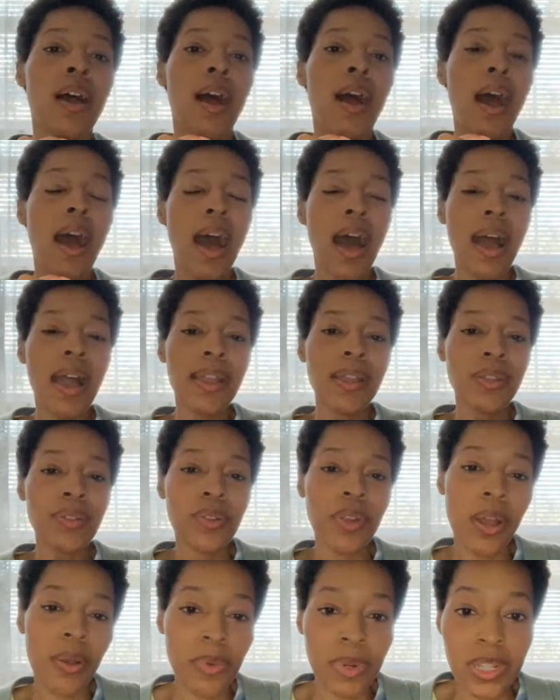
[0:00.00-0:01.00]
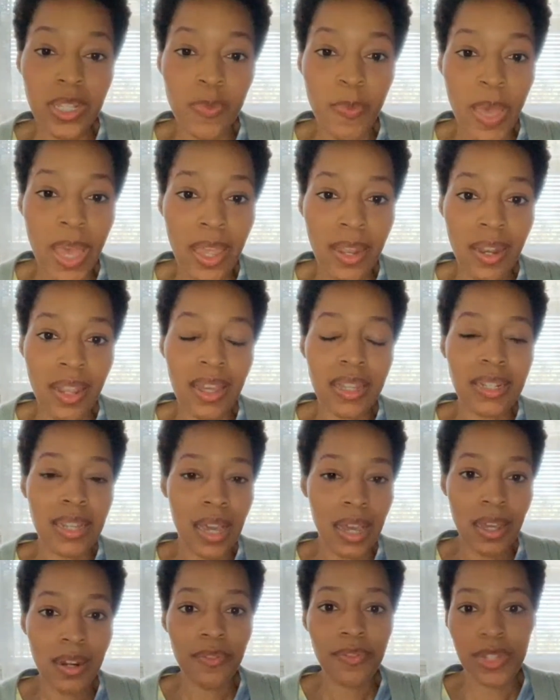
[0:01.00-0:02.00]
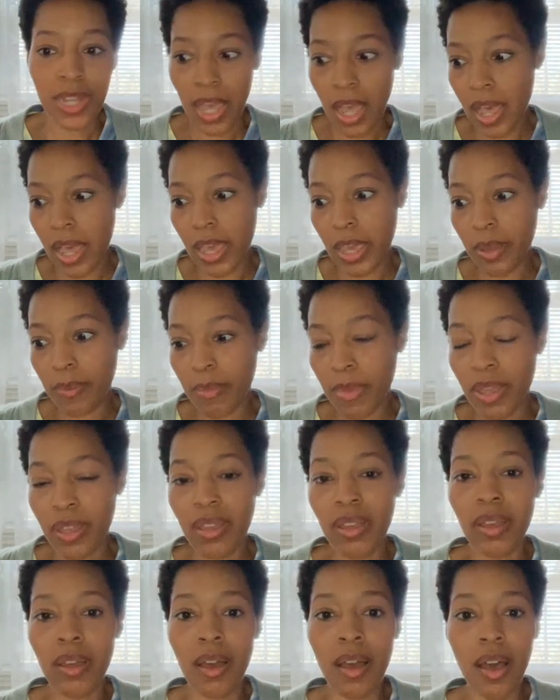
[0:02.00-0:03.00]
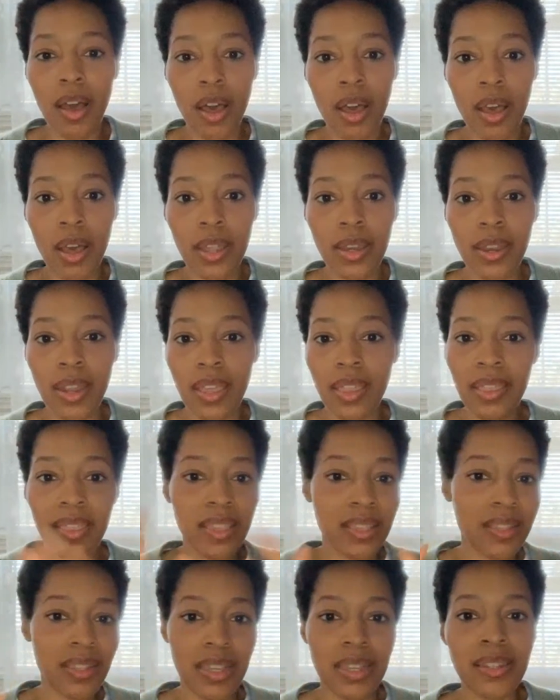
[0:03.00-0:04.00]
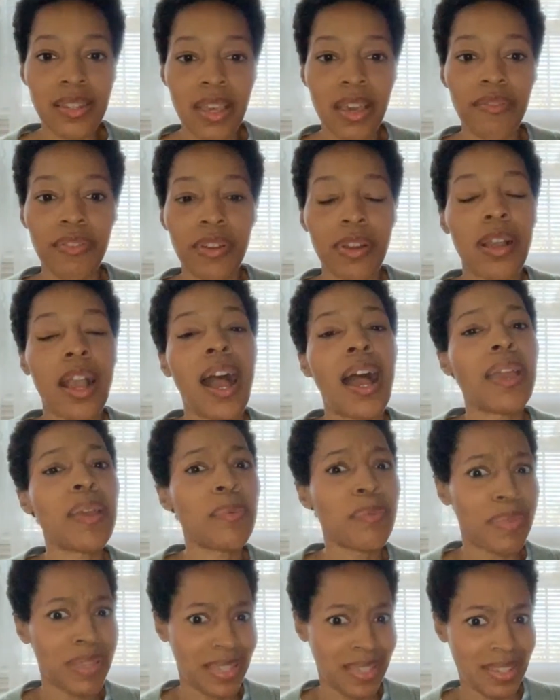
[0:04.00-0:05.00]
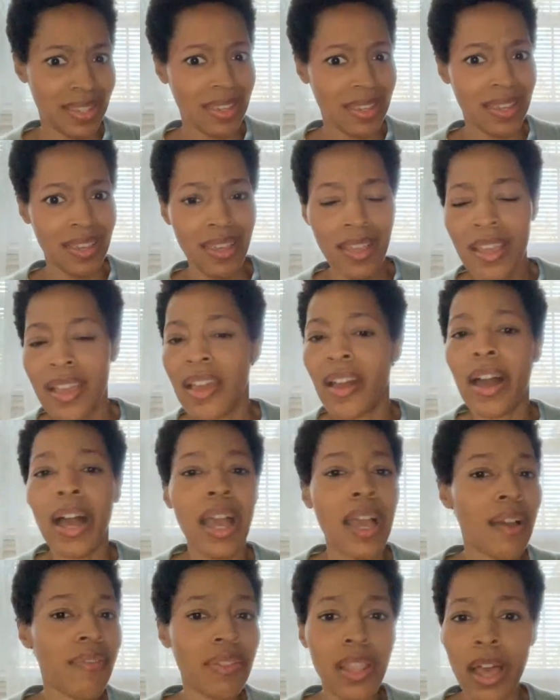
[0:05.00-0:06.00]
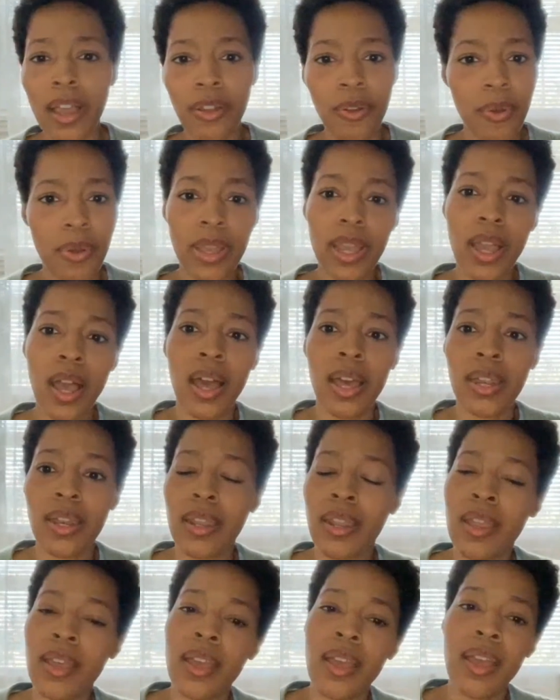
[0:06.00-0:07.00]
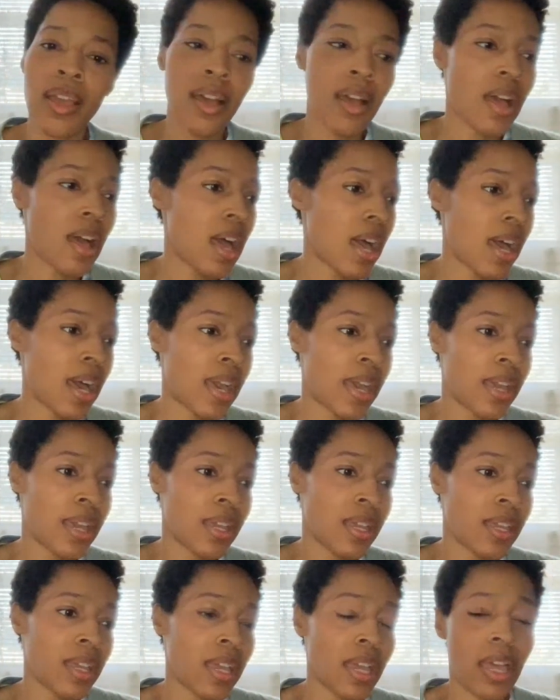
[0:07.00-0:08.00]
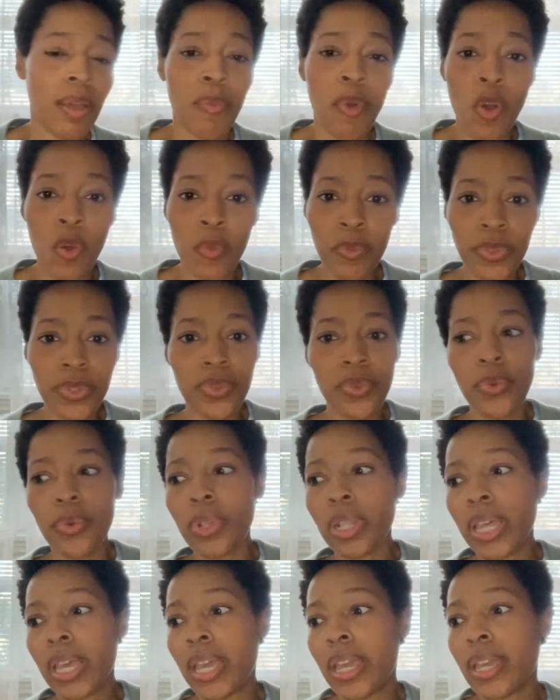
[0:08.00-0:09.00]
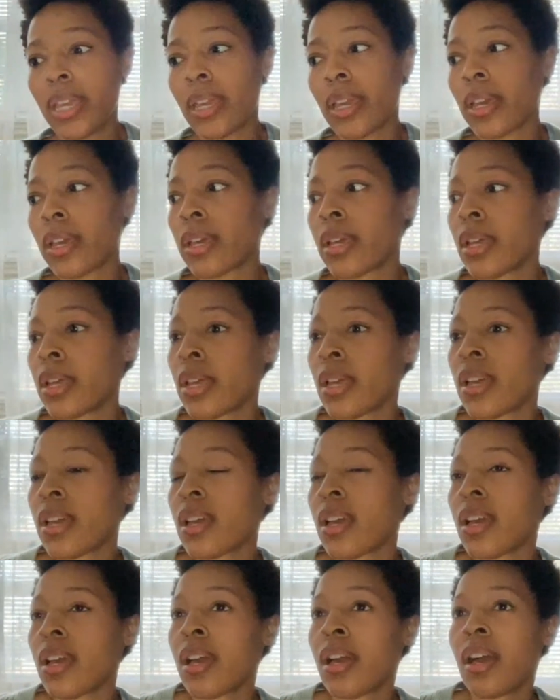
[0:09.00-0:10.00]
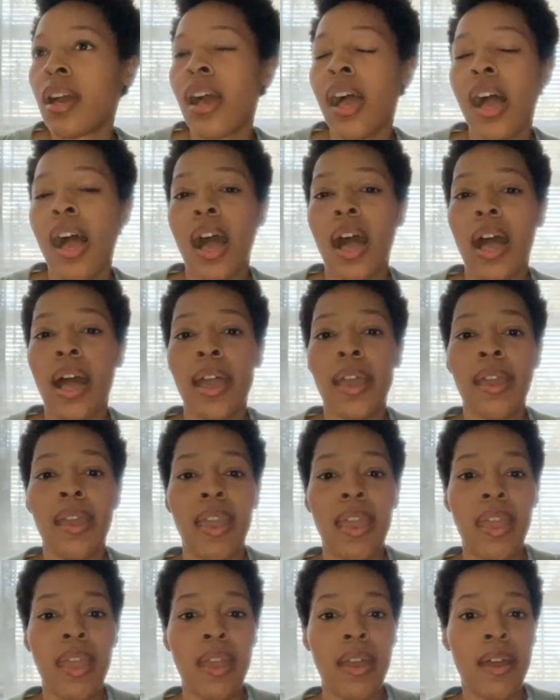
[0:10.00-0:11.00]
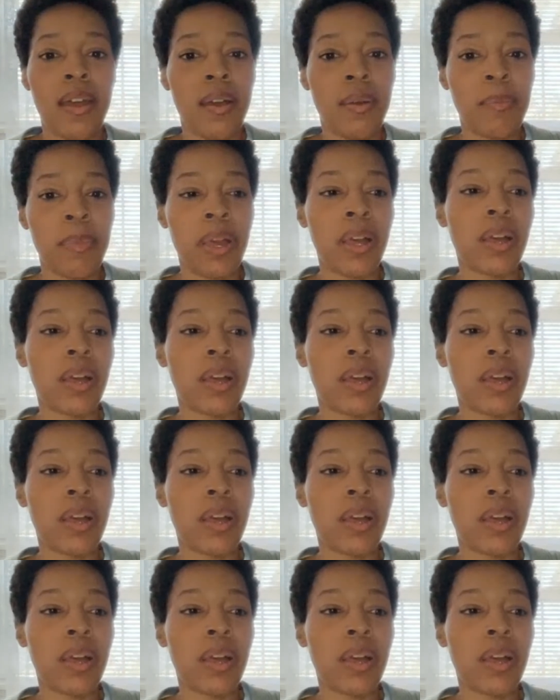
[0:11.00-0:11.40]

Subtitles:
I do not want to spend a ton of time on this endeavor. I am busy. I have a lot going on. I am homeschooling. I am